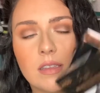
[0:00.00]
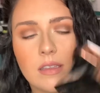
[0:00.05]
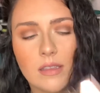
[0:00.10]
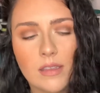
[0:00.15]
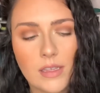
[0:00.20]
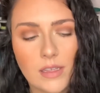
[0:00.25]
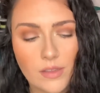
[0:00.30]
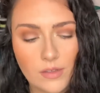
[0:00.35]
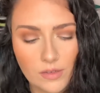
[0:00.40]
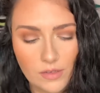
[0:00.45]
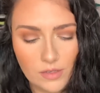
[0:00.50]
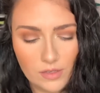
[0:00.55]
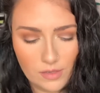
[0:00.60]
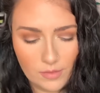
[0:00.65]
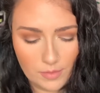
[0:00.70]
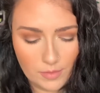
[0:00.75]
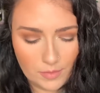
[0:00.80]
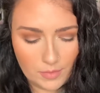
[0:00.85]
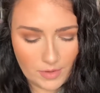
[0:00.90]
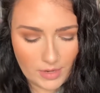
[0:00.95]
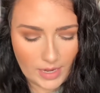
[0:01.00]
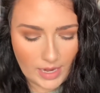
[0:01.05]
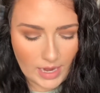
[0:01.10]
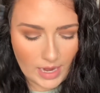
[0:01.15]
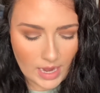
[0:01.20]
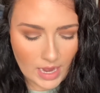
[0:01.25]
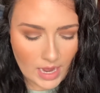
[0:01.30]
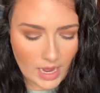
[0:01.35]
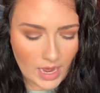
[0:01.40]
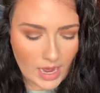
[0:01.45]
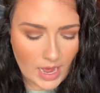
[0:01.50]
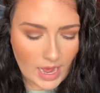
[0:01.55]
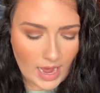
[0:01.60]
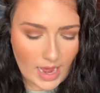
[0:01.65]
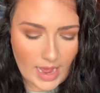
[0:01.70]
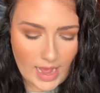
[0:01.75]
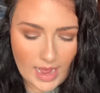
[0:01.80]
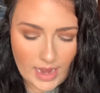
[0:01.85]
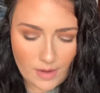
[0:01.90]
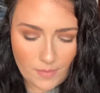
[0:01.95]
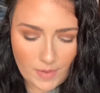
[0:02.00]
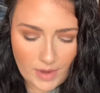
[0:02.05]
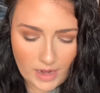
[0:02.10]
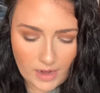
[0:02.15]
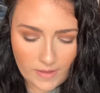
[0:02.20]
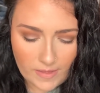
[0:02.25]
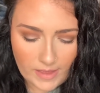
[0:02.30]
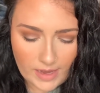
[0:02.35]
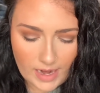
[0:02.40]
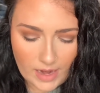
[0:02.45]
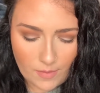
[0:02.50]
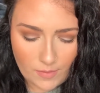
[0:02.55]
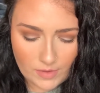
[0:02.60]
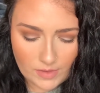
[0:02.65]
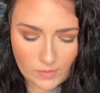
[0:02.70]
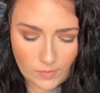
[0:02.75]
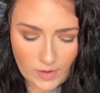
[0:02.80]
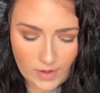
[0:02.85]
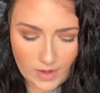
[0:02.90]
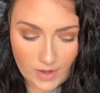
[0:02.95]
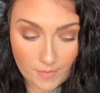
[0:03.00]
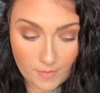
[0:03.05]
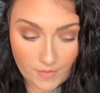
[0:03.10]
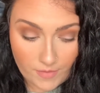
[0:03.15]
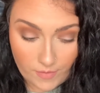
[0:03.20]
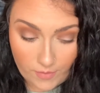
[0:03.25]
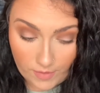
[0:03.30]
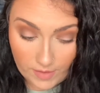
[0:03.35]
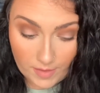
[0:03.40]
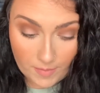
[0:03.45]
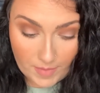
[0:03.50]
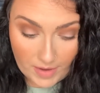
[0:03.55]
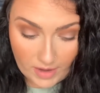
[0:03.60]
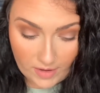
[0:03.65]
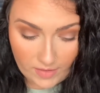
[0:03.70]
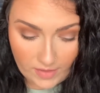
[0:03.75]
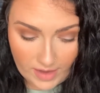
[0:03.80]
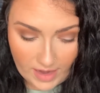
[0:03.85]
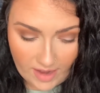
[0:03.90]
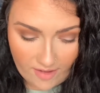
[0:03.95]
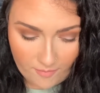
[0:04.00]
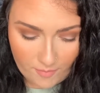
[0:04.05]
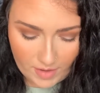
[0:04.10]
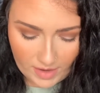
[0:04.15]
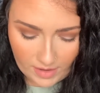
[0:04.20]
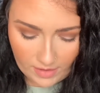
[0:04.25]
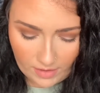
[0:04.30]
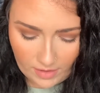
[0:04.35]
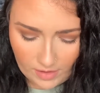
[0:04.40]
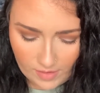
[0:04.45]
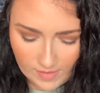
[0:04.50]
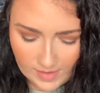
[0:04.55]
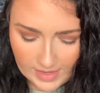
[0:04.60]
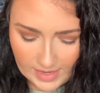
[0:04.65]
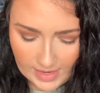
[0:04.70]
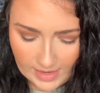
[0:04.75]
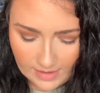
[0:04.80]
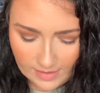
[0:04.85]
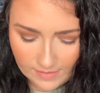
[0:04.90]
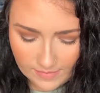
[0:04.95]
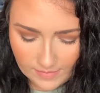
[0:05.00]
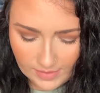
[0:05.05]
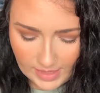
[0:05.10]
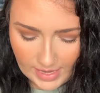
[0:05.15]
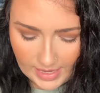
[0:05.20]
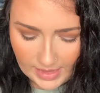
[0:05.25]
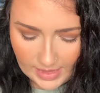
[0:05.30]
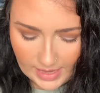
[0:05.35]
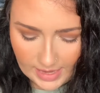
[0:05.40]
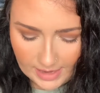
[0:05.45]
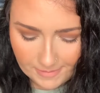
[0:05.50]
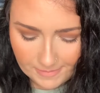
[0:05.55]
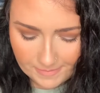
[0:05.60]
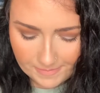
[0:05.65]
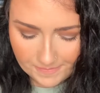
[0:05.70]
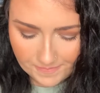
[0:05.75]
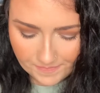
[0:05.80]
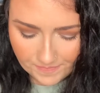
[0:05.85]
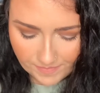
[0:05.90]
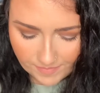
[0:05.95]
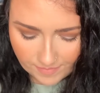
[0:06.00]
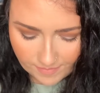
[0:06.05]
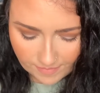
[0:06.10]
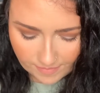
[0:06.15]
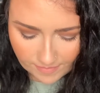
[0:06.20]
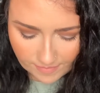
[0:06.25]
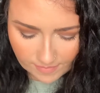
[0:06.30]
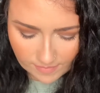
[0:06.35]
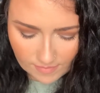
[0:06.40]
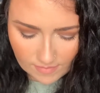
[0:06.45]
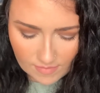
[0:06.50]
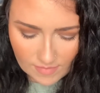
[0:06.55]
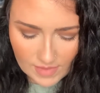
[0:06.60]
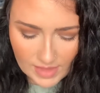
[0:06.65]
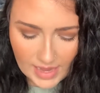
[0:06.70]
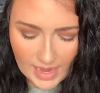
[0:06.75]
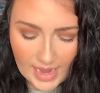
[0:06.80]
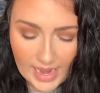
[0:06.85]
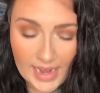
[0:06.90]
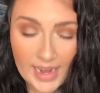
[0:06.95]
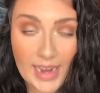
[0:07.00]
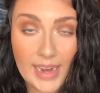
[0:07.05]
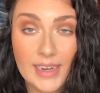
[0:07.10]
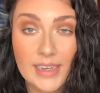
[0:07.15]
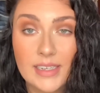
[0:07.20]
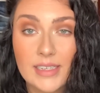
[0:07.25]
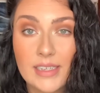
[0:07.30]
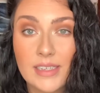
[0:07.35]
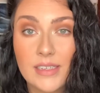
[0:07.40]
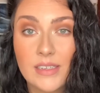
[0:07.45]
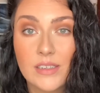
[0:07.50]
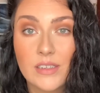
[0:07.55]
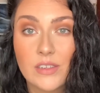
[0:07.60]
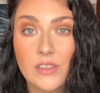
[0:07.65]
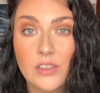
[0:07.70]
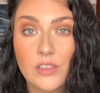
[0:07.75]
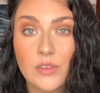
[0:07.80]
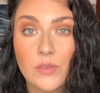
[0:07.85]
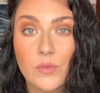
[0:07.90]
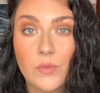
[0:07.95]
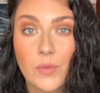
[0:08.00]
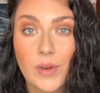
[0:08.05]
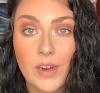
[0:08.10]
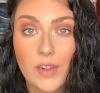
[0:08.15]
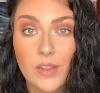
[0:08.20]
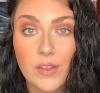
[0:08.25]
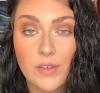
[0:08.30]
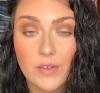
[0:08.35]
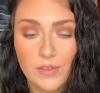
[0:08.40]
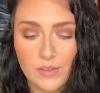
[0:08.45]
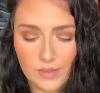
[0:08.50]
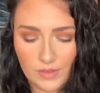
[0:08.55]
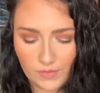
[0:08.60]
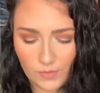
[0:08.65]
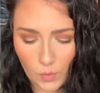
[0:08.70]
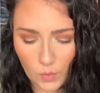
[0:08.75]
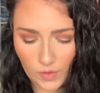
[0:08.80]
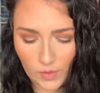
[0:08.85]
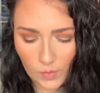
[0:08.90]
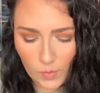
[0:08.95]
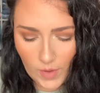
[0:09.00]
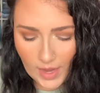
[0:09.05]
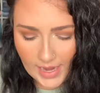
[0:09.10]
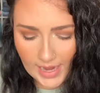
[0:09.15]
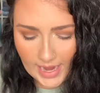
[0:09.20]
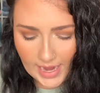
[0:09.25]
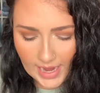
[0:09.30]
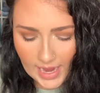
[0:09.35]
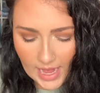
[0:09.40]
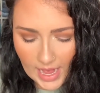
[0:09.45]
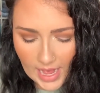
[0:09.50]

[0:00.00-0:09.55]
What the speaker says: They looked super pretty. I had a pair that I was wearing before the pair that I've been using lately, and I intended to wear those for the wedding,